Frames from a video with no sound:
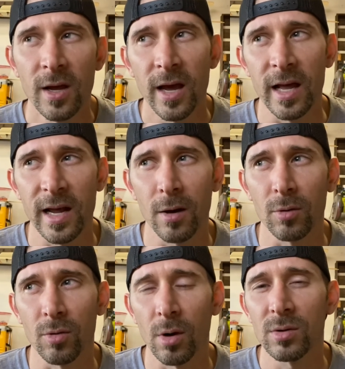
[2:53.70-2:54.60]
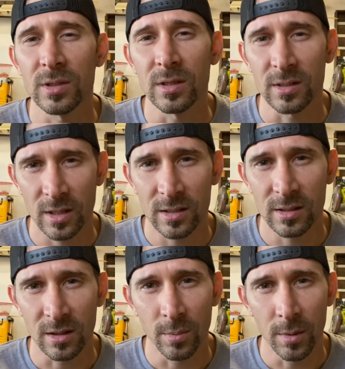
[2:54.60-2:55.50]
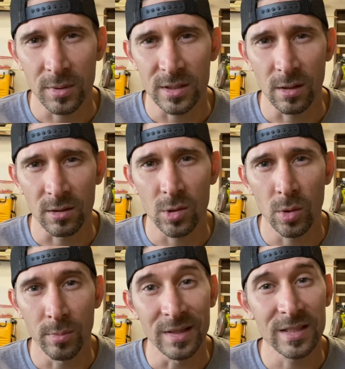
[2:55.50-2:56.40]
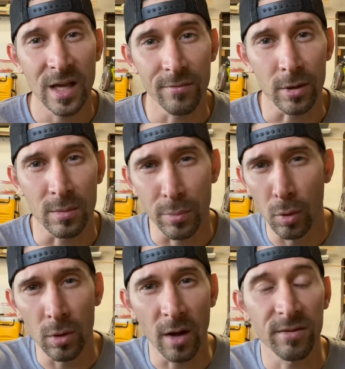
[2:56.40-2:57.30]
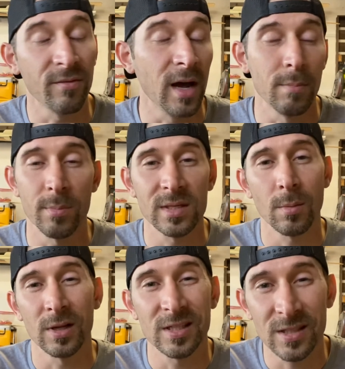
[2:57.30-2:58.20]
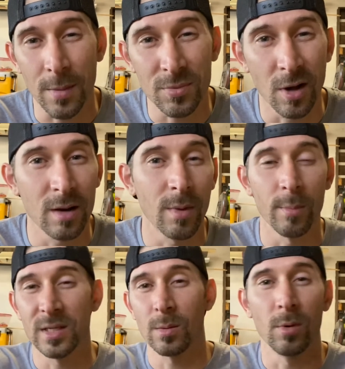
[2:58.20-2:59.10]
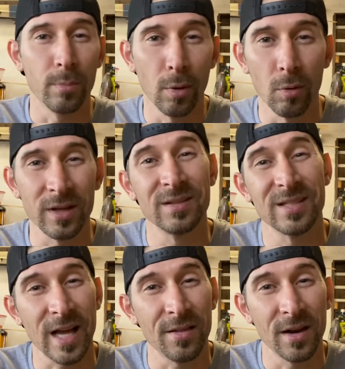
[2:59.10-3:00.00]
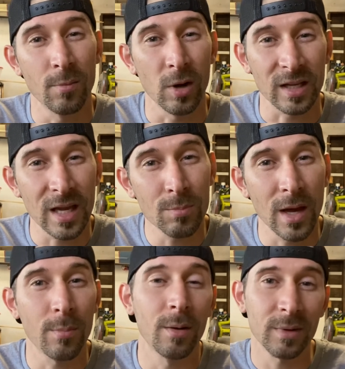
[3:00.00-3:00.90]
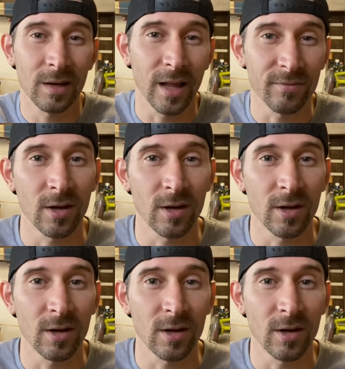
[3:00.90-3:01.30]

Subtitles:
And how gross and disgusting the pumpkins looked who had been severed and pulled off the vine. Maybe someone stepped on it, maybe someone pulled it, decided they didn't want to keep that pumpkin, left